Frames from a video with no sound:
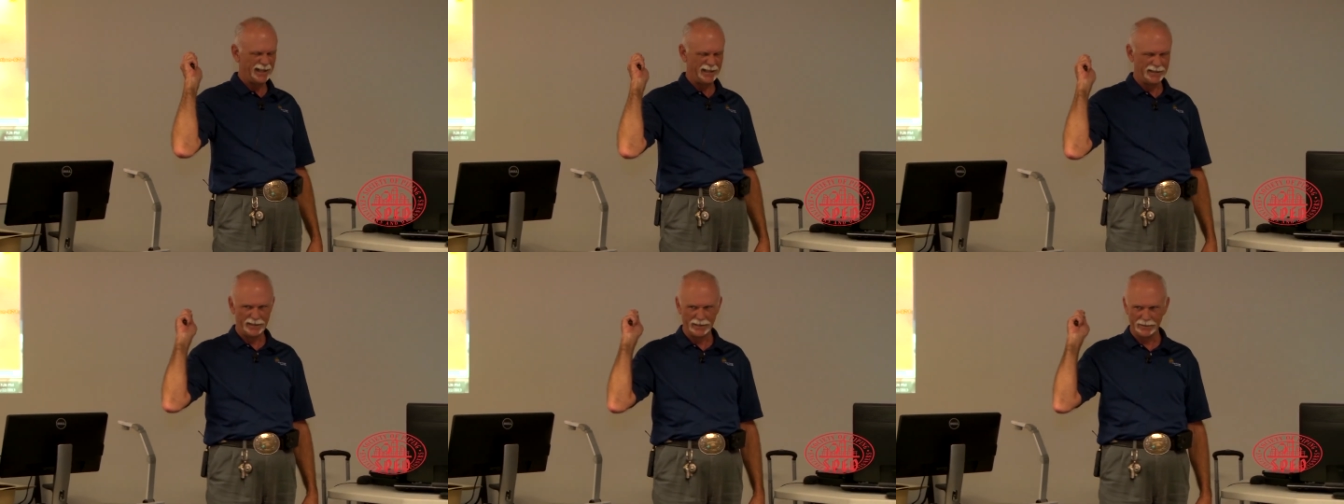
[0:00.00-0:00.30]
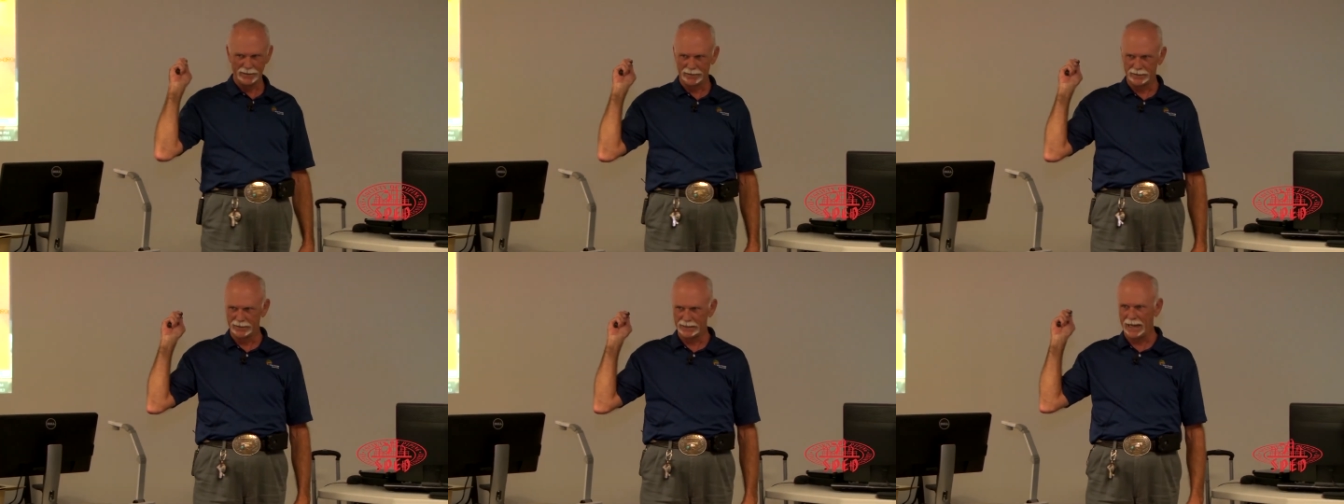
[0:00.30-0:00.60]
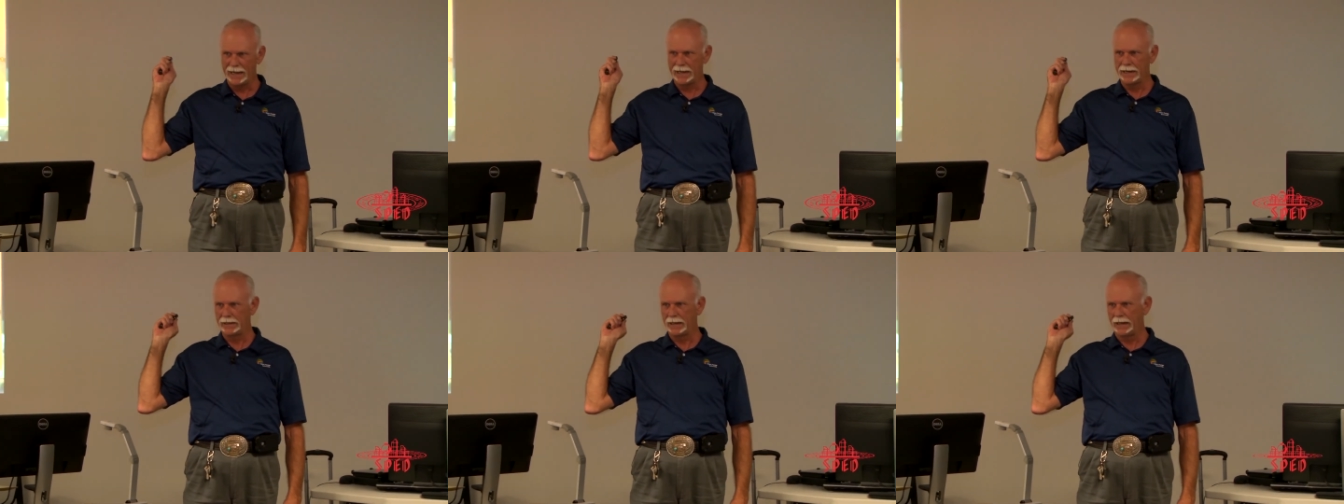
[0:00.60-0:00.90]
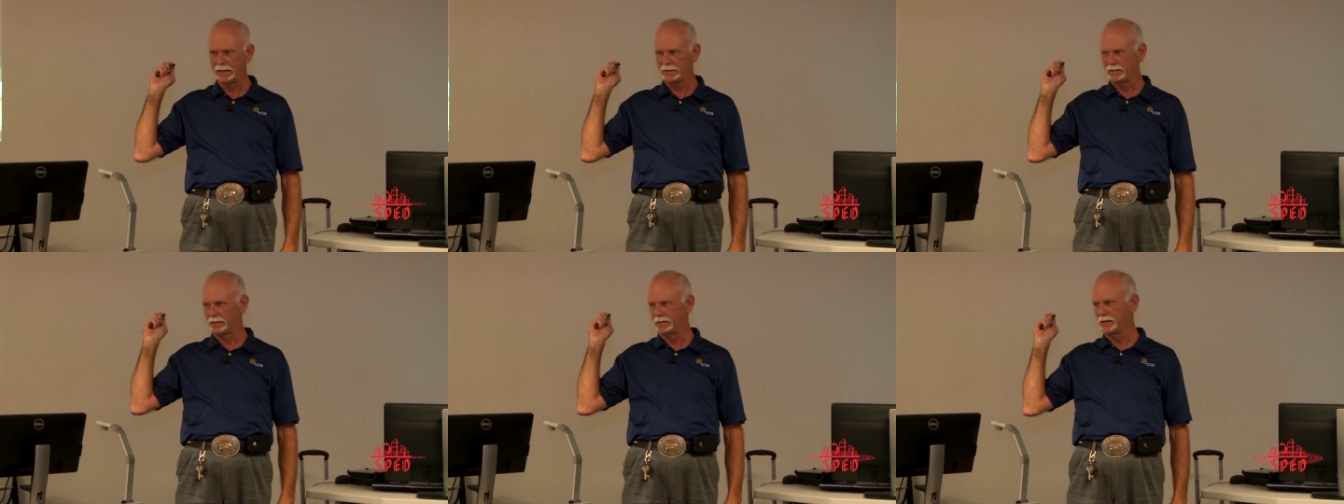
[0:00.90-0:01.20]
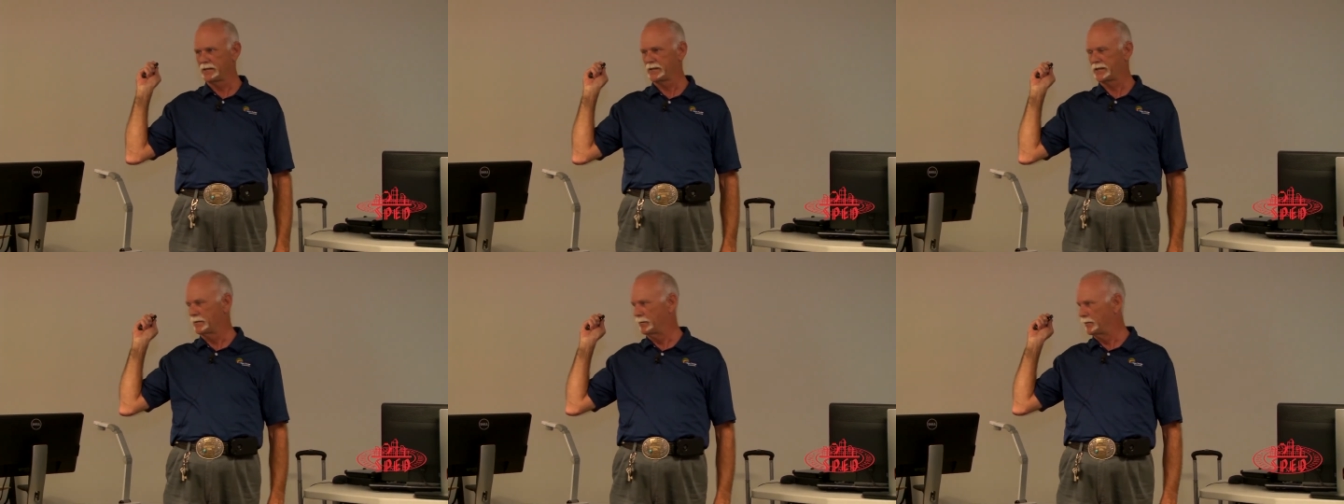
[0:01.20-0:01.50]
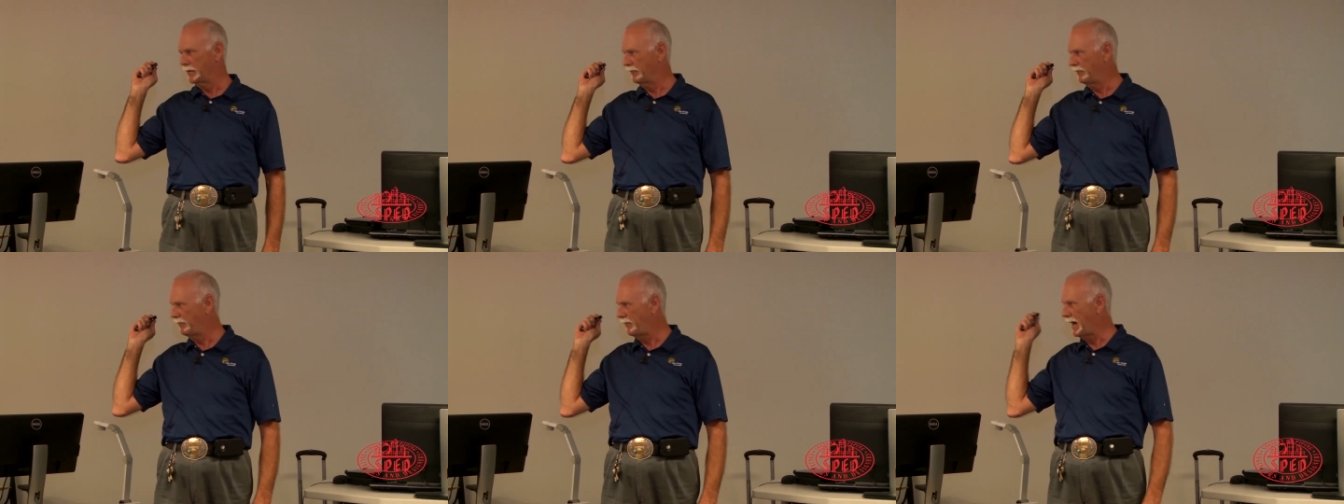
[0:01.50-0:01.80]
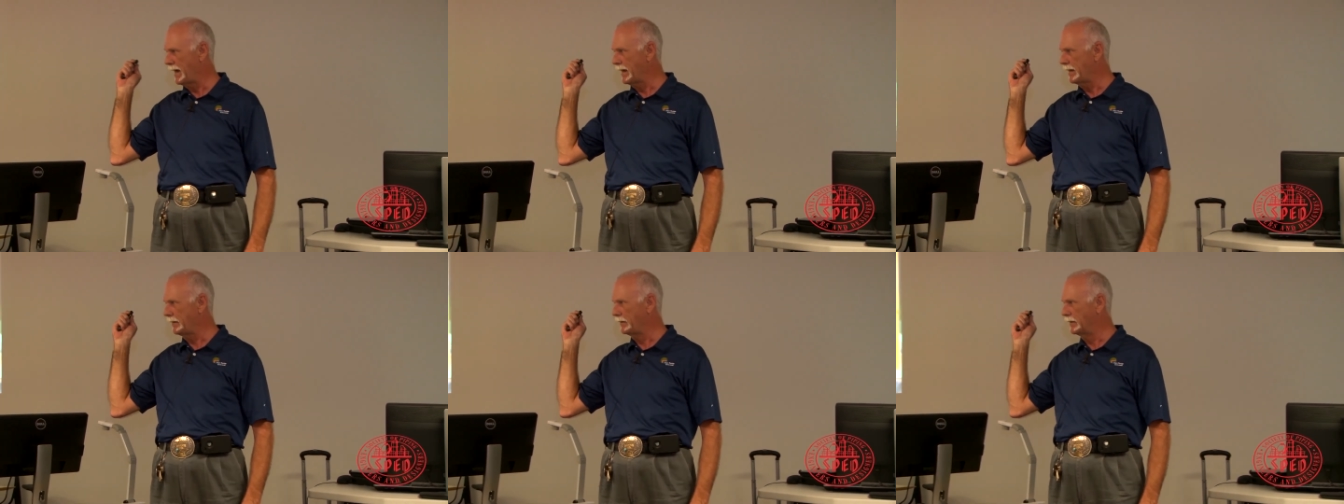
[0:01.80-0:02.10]
design that system, and
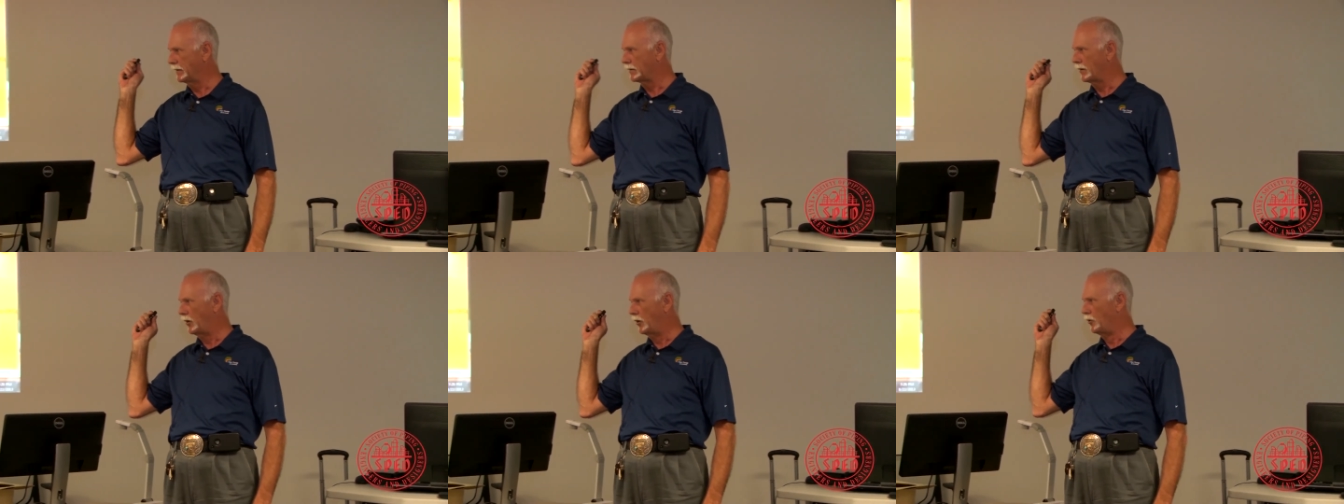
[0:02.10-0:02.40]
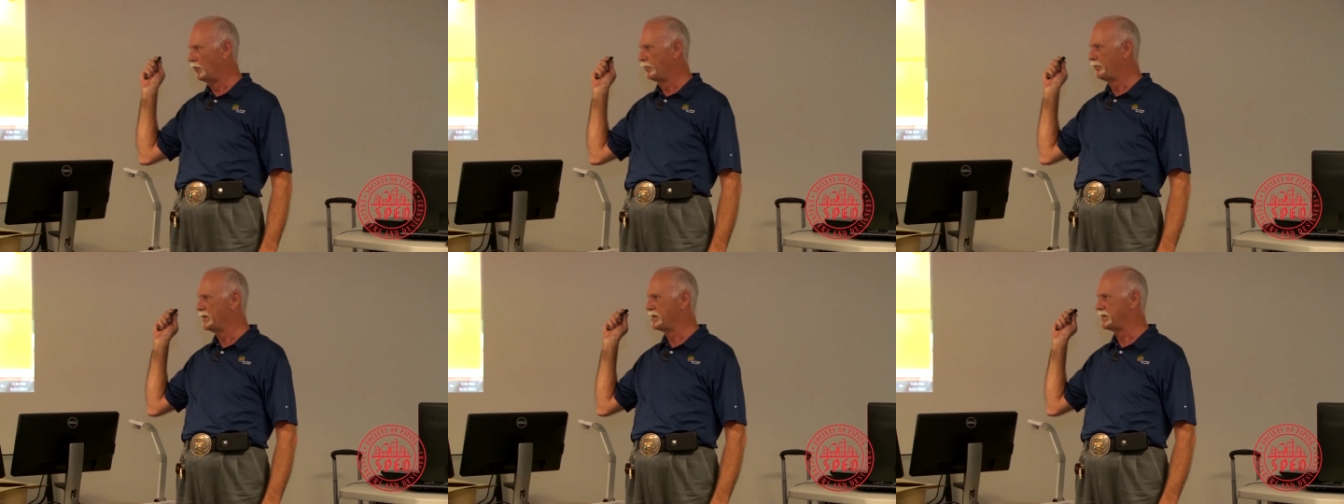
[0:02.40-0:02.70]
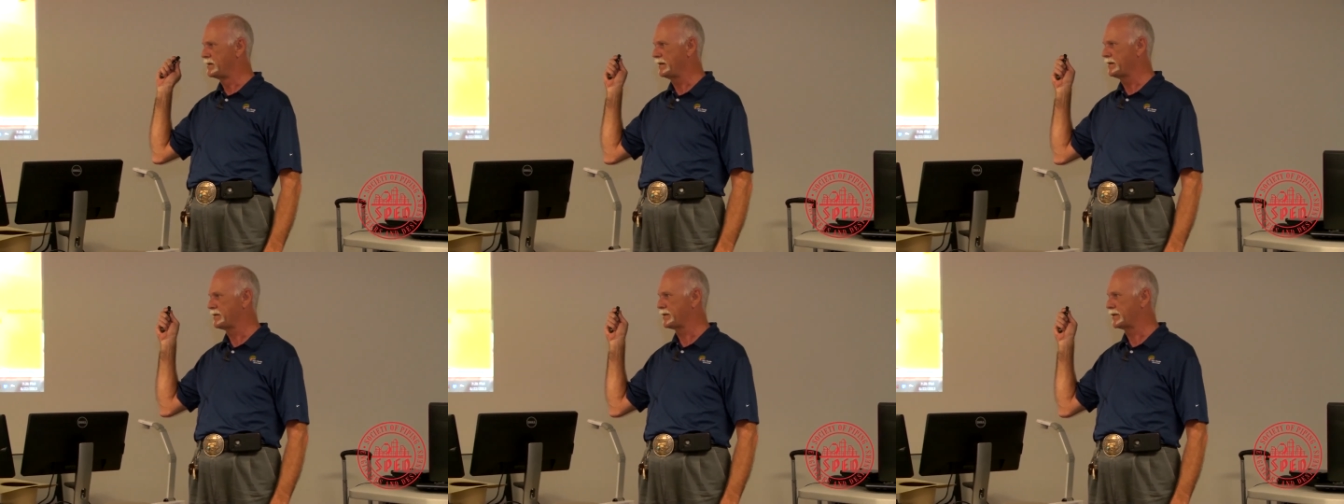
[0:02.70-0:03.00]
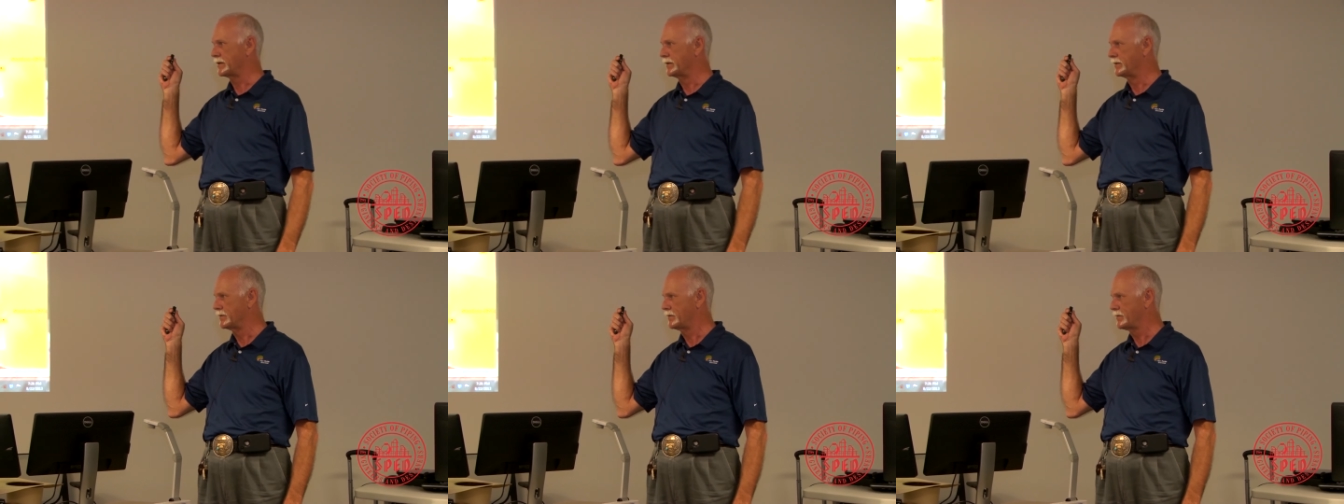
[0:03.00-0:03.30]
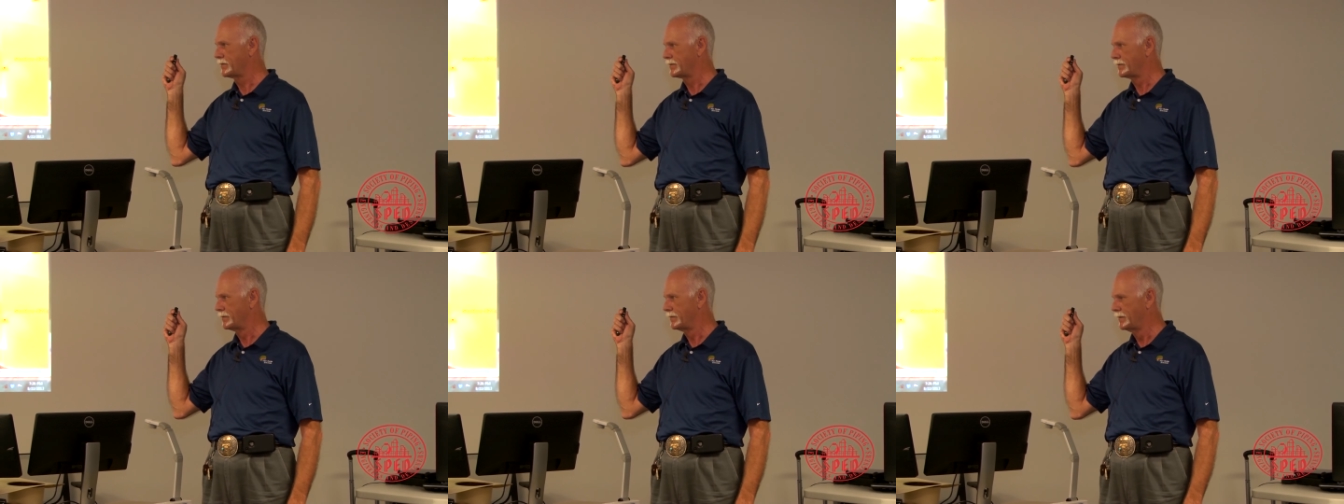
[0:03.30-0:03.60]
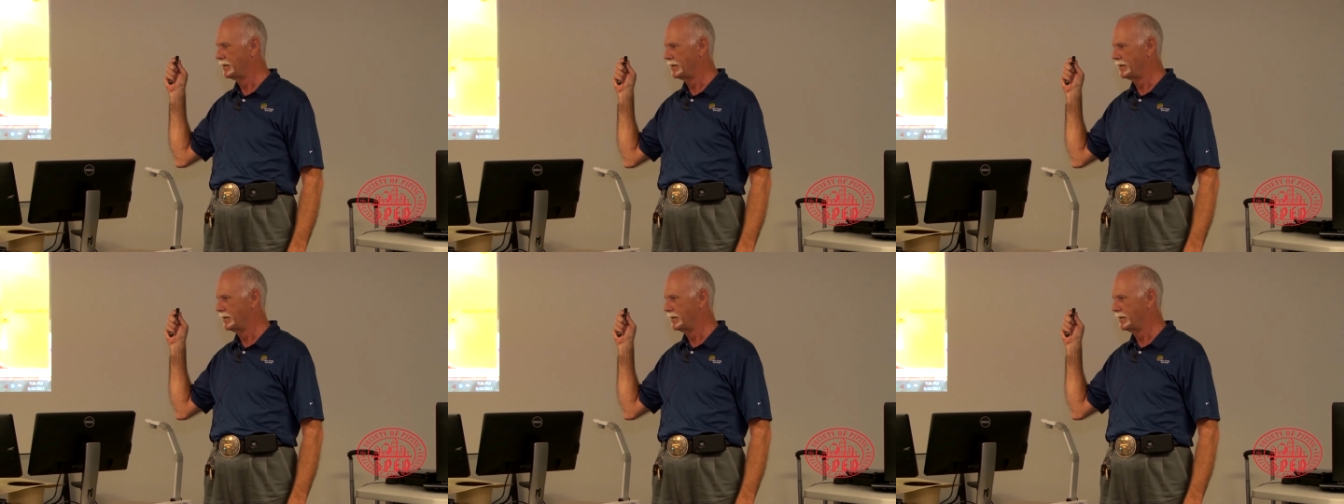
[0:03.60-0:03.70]
find the cold positions